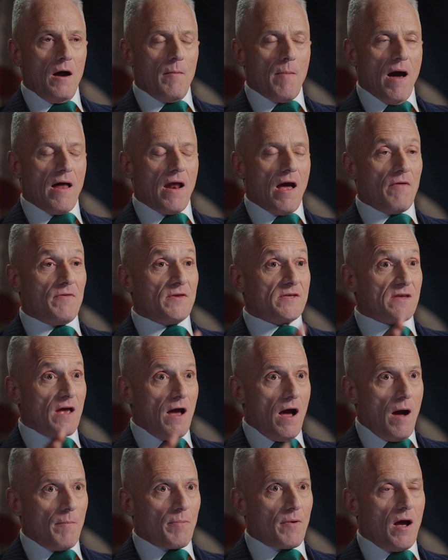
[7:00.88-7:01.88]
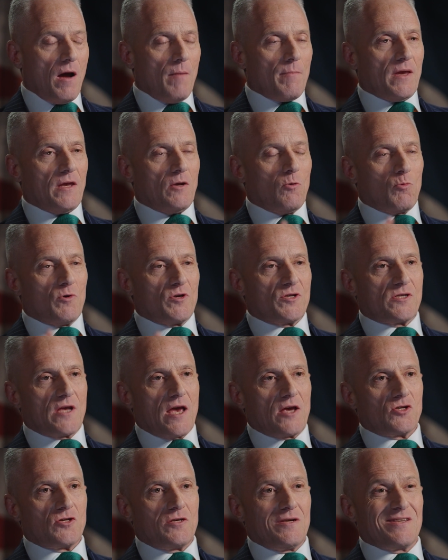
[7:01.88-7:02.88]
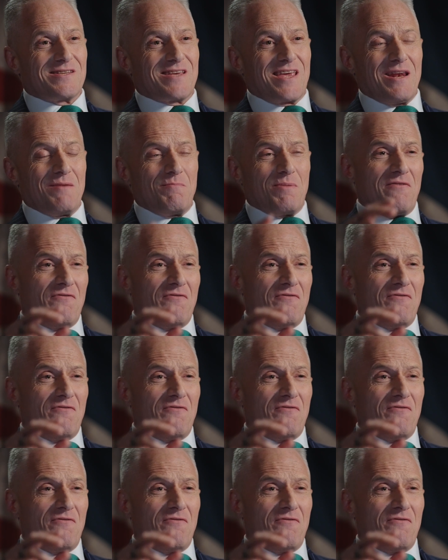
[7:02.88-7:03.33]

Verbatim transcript: about how this upcoming recession is going to